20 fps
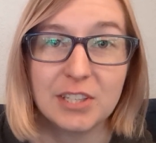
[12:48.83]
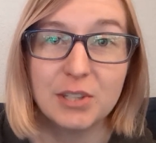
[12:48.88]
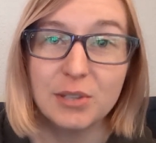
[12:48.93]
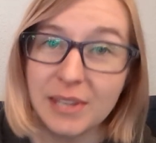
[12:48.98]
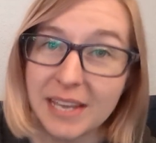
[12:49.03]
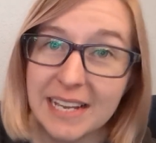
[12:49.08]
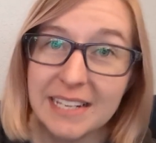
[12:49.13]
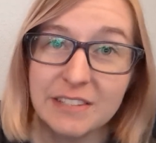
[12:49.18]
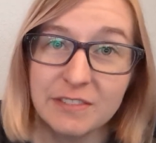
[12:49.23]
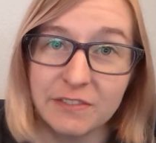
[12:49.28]
So
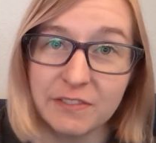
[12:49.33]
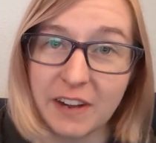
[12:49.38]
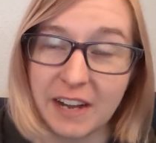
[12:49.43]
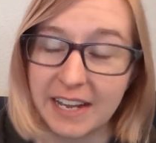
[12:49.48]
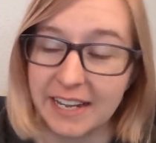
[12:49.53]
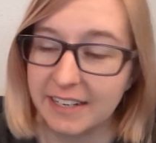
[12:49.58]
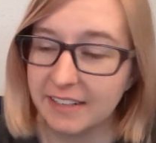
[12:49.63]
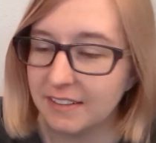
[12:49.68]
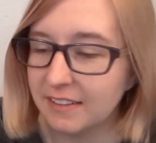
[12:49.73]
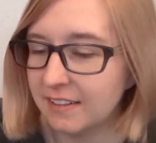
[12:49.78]
that's
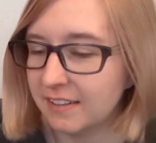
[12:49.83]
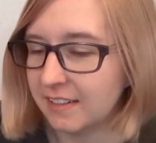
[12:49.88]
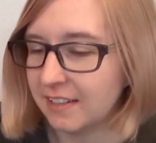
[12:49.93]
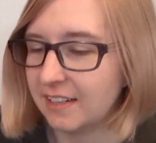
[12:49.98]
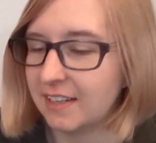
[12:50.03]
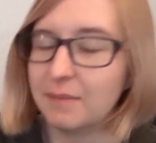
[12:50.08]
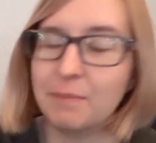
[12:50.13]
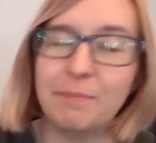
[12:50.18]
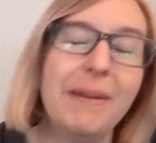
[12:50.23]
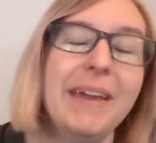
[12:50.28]
fun.
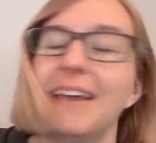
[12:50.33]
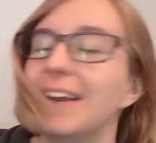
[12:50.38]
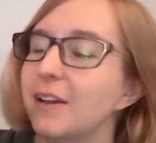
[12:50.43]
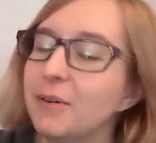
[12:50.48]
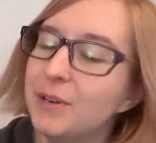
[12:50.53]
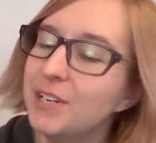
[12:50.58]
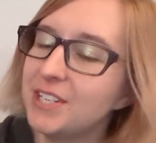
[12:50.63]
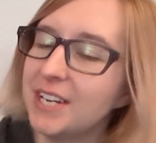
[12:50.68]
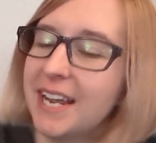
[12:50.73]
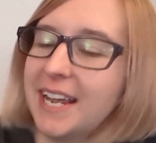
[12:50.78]
Man, I
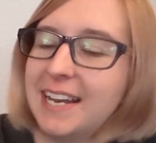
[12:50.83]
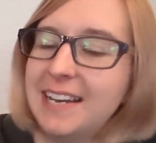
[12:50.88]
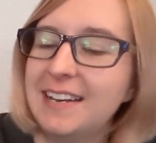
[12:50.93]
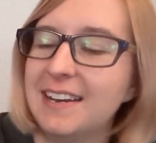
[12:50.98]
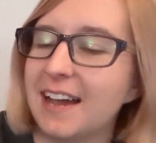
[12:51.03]
wish I